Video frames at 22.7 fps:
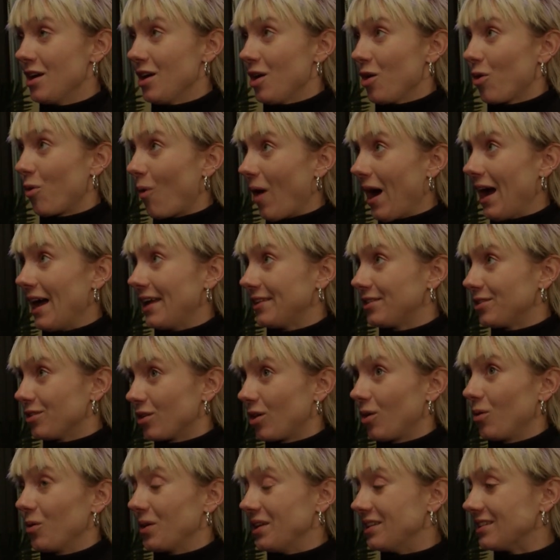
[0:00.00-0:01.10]
quite, you
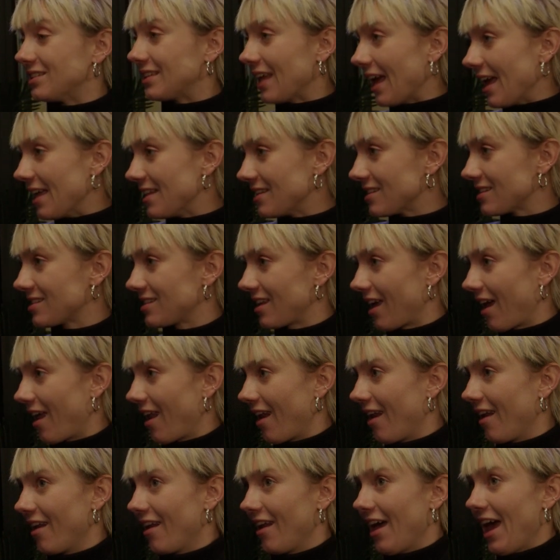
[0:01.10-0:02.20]
know, intense
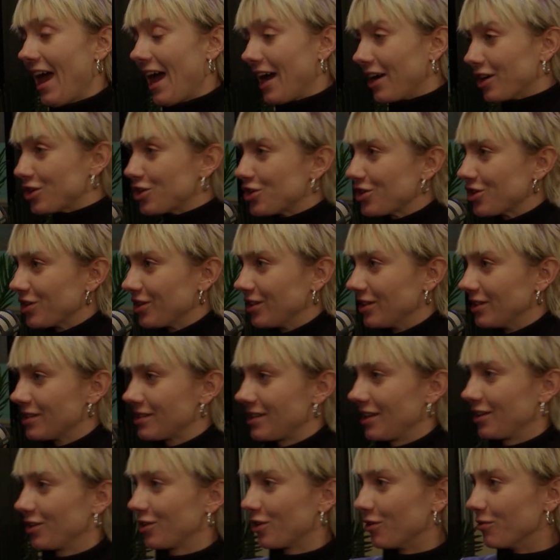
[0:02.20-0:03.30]
and anxious
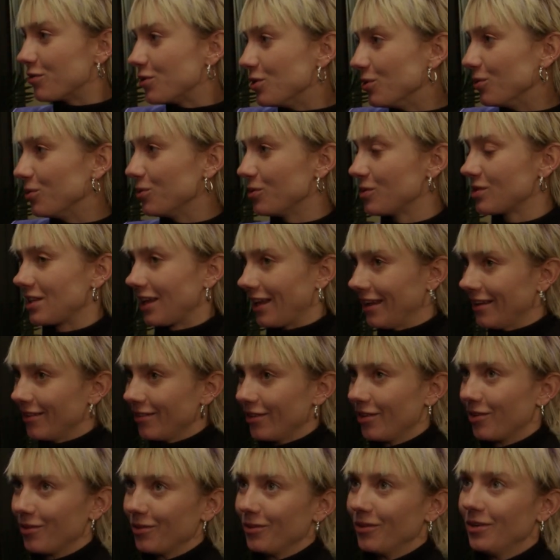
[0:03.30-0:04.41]
and confused, and, you
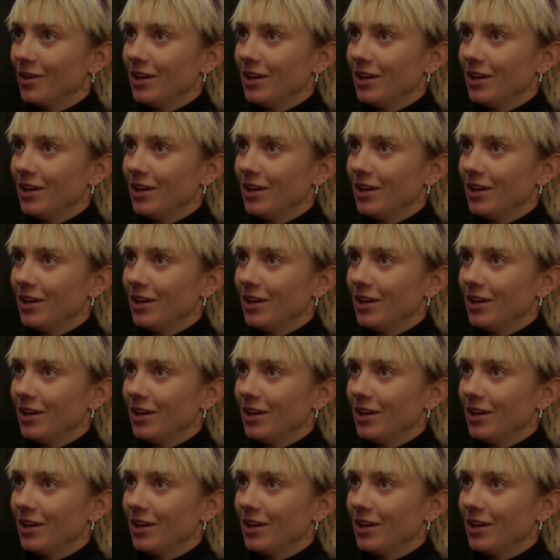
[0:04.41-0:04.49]
know,